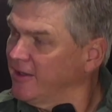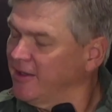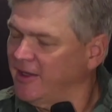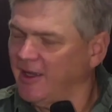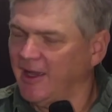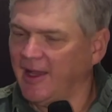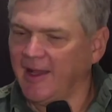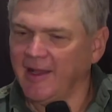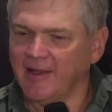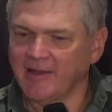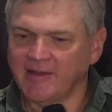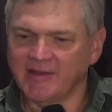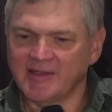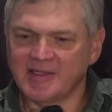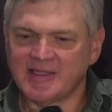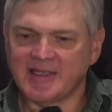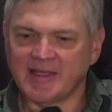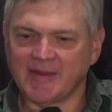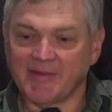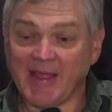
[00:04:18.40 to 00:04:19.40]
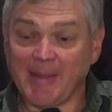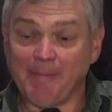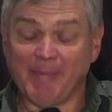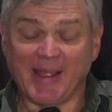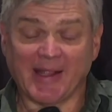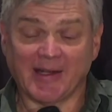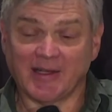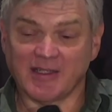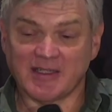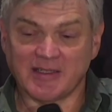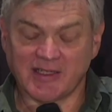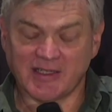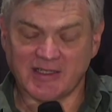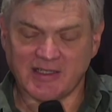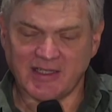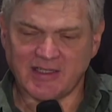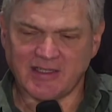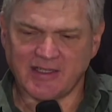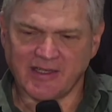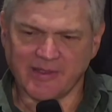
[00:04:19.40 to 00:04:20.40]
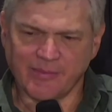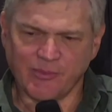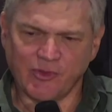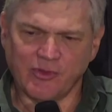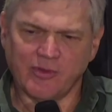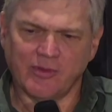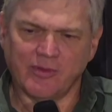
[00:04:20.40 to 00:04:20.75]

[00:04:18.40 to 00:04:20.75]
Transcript: And uh, that bank doesn't exist anymore.